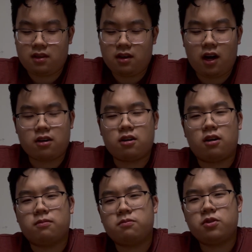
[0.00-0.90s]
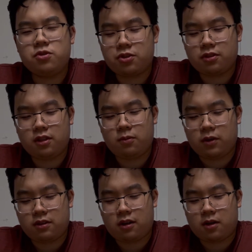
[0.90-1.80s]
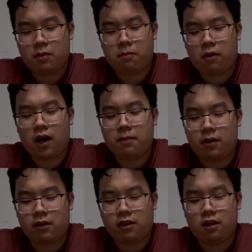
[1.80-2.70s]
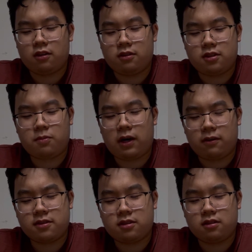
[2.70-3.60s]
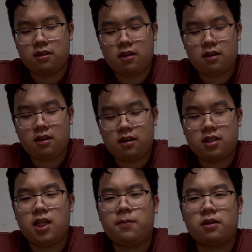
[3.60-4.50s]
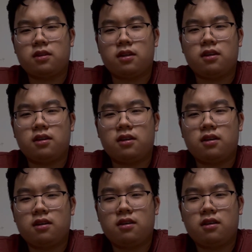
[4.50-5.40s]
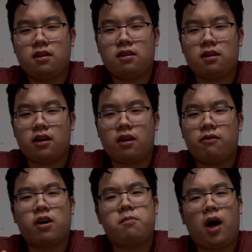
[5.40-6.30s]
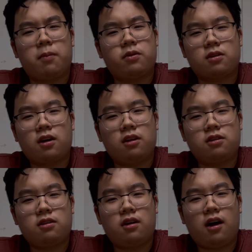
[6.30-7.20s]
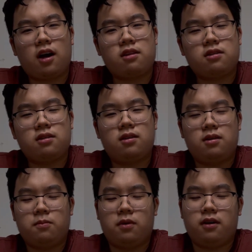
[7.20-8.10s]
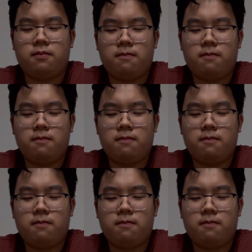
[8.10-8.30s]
I don't know, usually when you talk about primary colors, brown isn't typically like a very popular color either, but